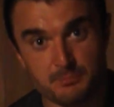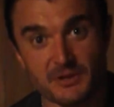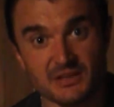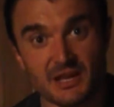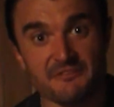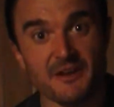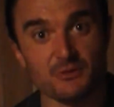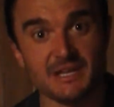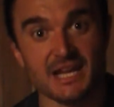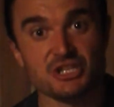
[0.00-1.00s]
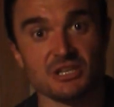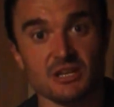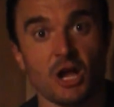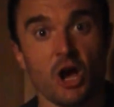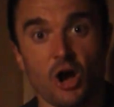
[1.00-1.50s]
building a
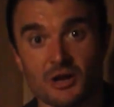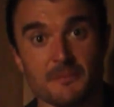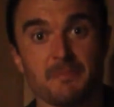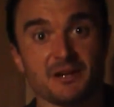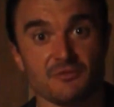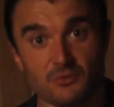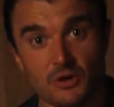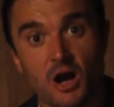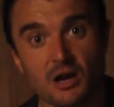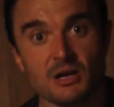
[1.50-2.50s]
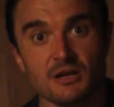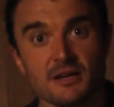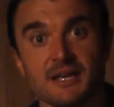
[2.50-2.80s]
foundation on a bed of rock